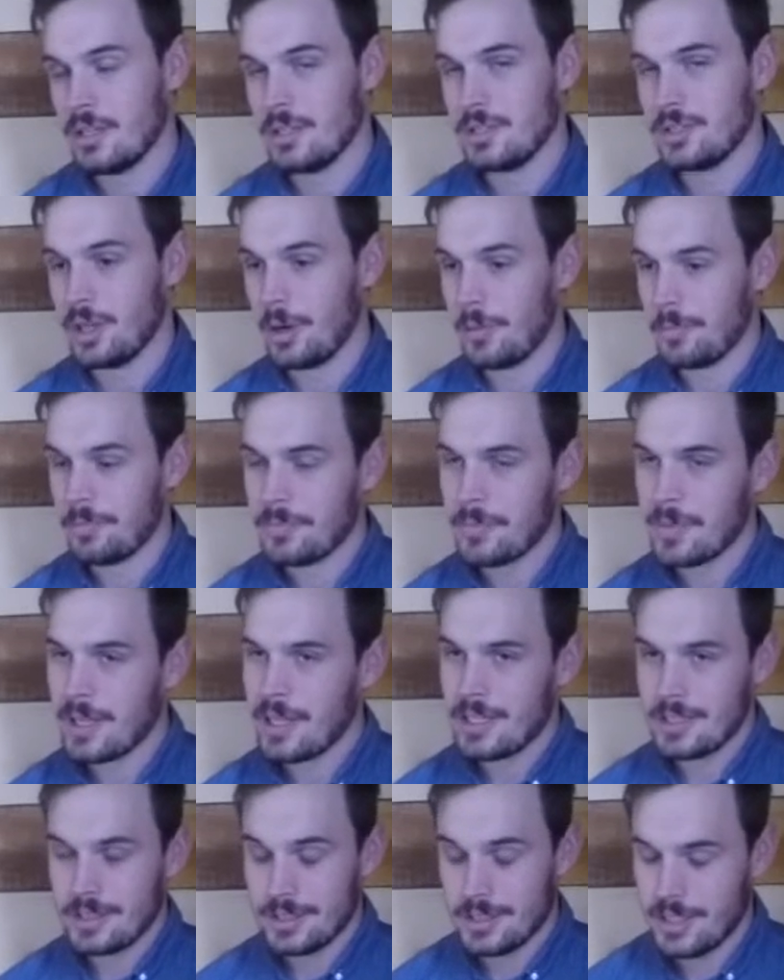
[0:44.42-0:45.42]
So,
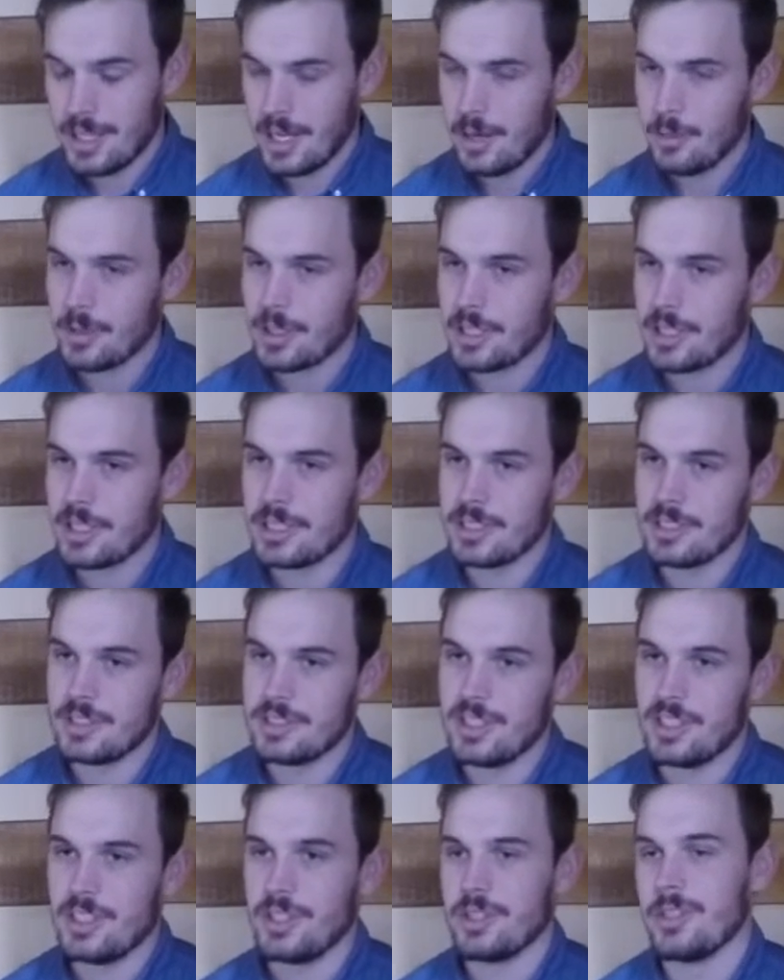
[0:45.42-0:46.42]
today we're going to
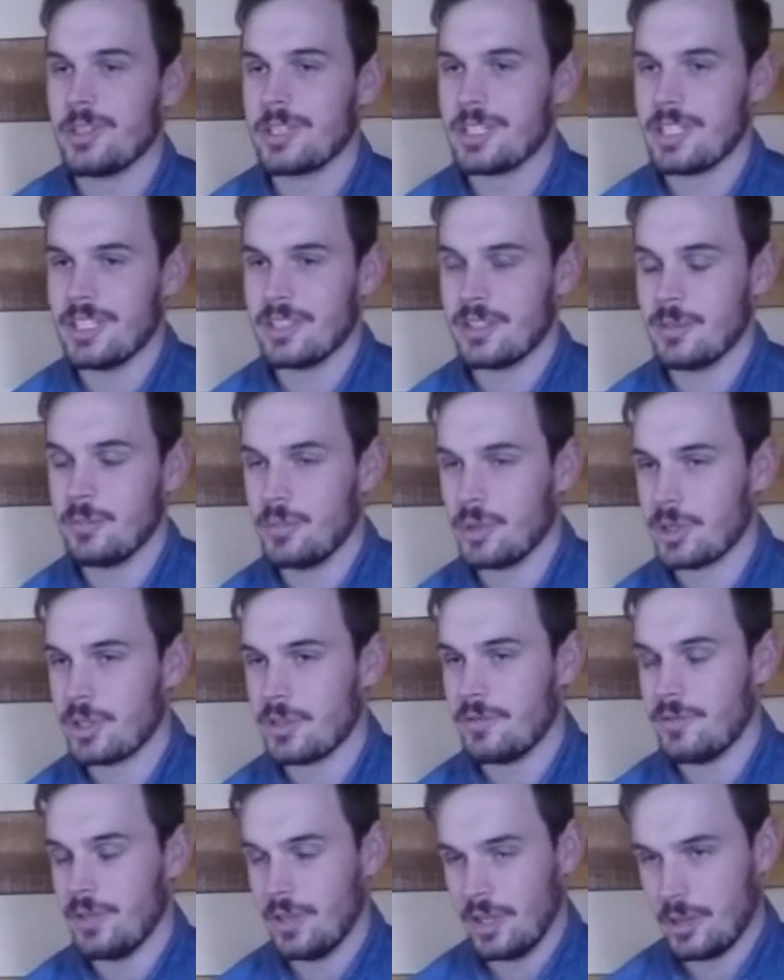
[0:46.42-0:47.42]
continue looking at the book
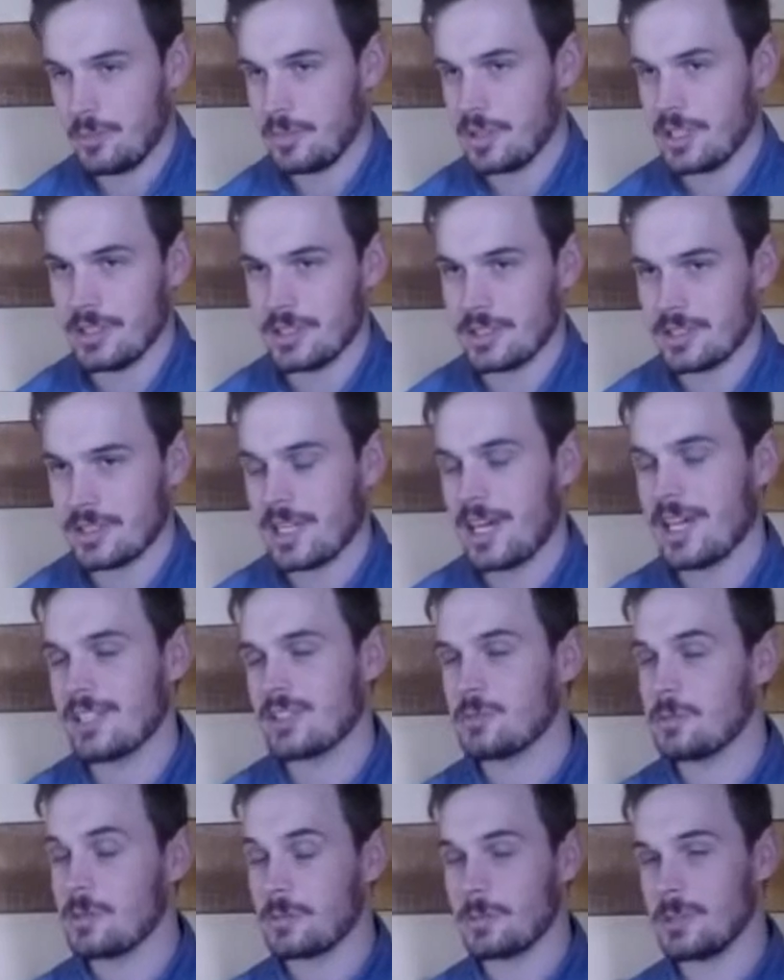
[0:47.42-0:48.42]
of Philippians.
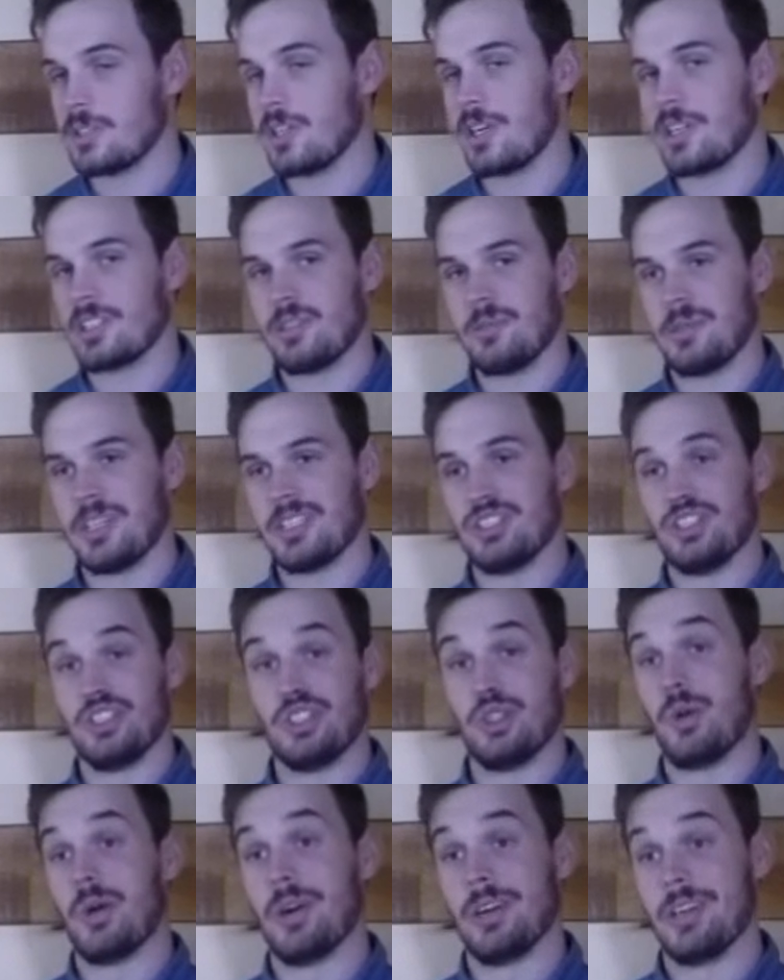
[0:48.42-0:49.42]
Last week we talked about
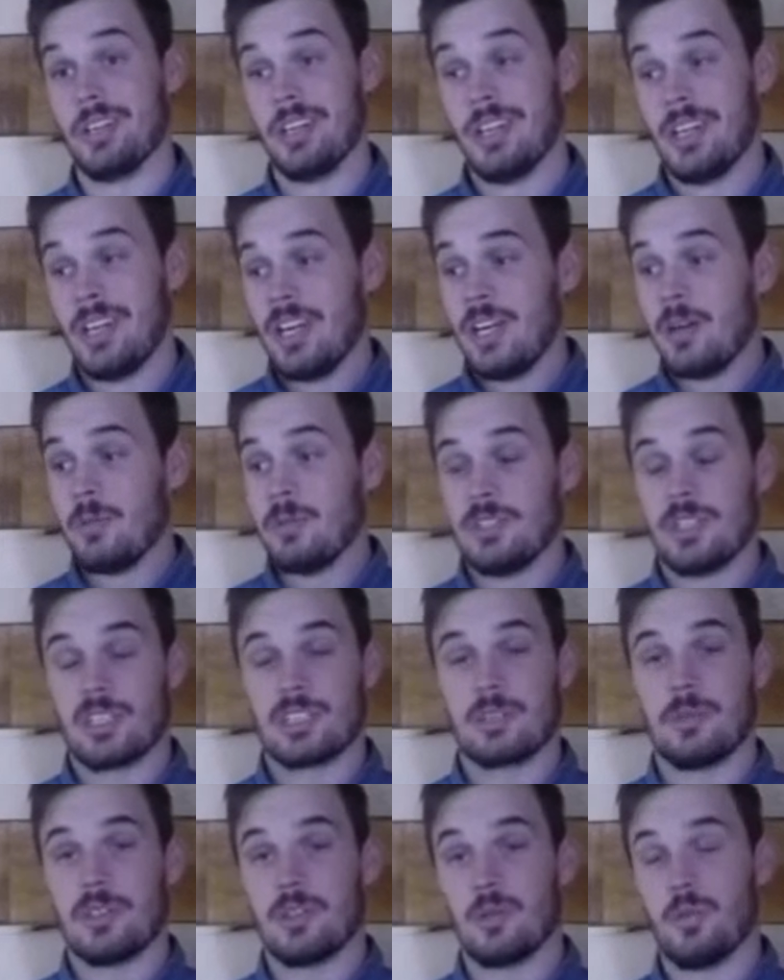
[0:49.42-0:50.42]
joy. We
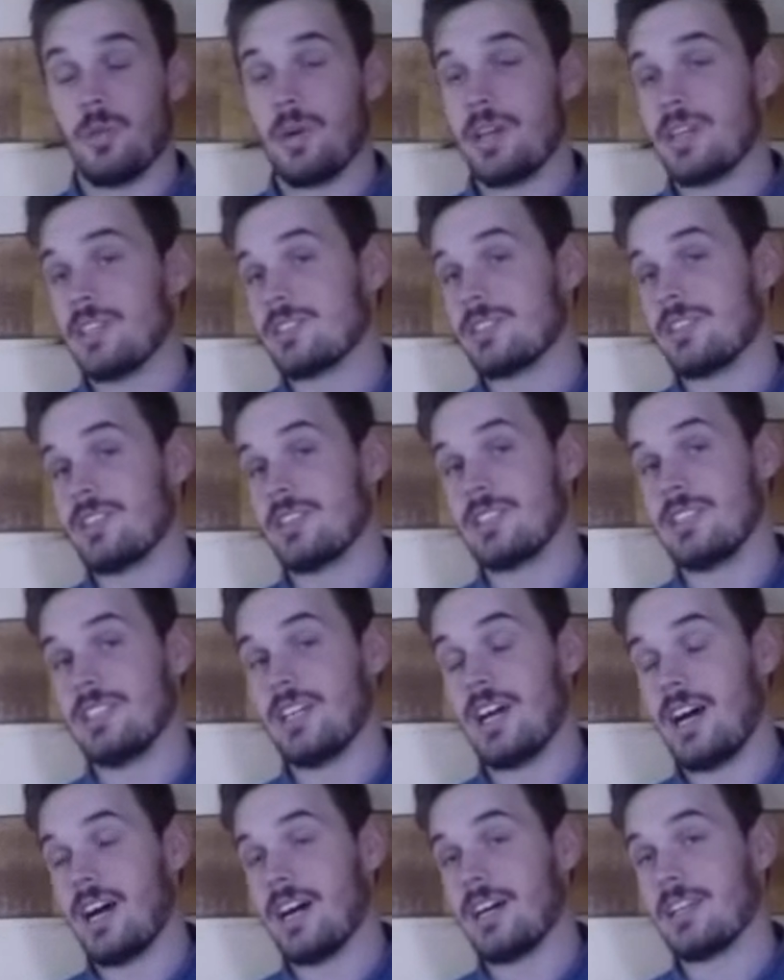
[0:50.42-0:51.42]
talked about the ways that
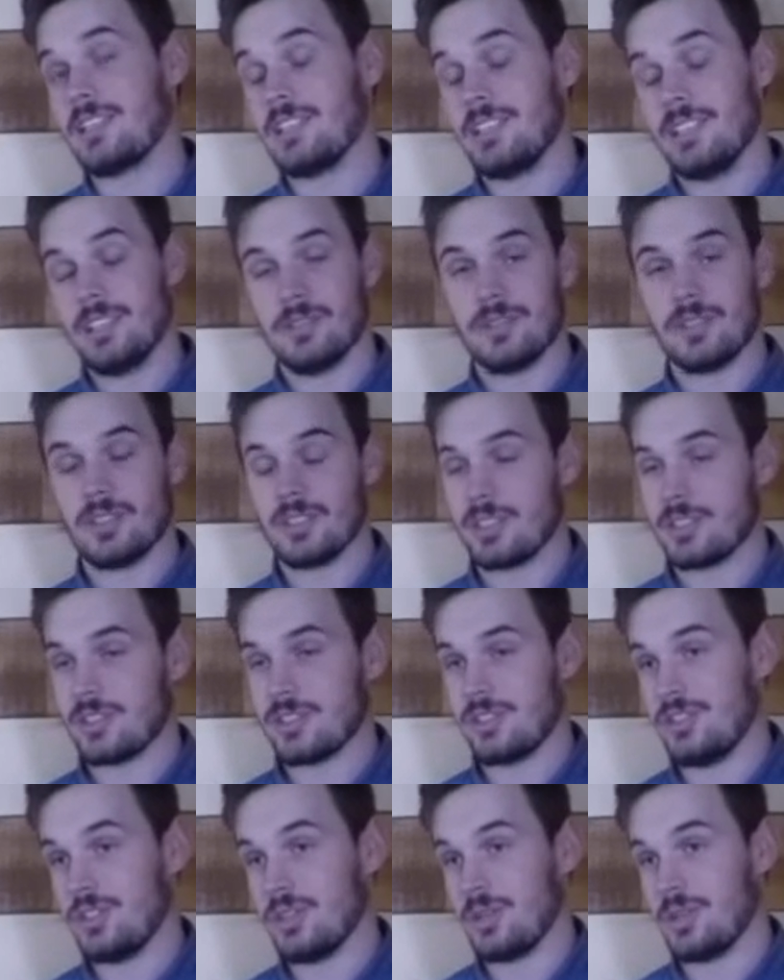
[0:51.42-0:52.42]
God gives
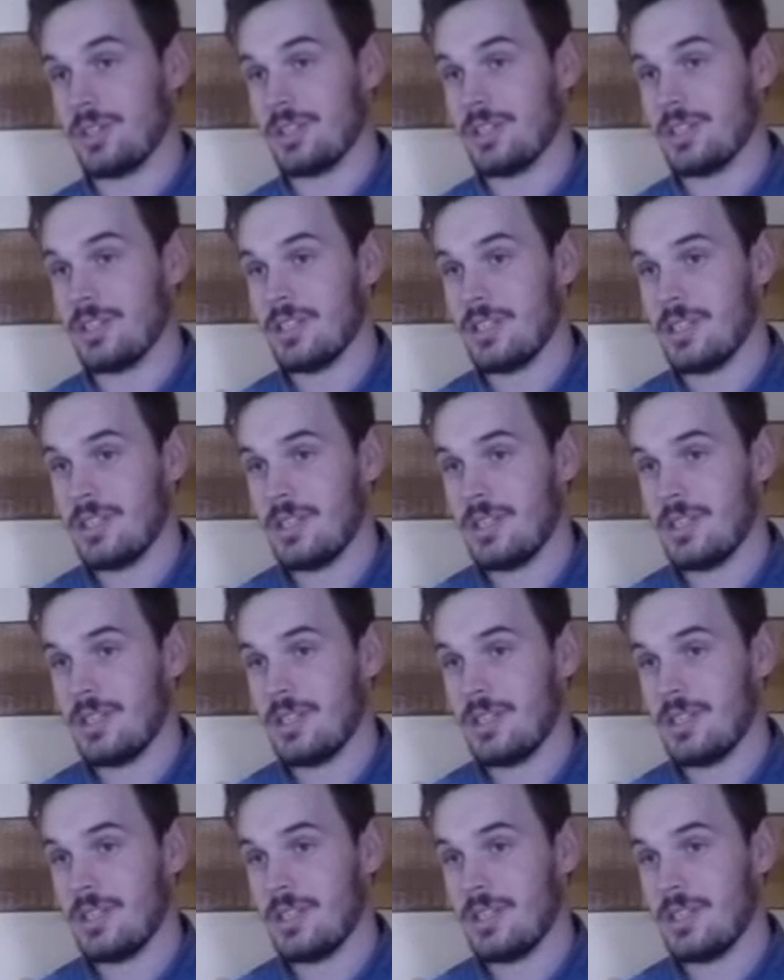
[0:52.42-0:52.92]
us joy.